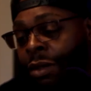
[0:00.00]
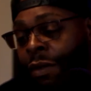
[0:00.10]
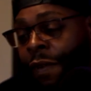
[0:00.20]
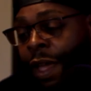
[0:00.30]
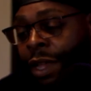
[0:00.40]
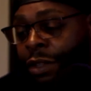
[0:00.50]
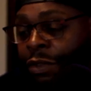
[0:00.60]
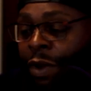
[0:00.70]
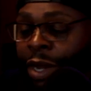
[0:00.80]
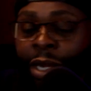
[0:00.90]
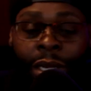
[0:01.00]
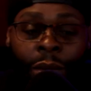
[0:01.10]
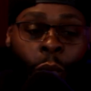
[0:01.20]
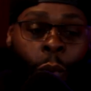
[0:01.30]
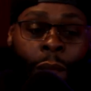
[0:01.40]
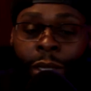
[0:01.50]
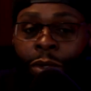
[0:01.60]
The fastest way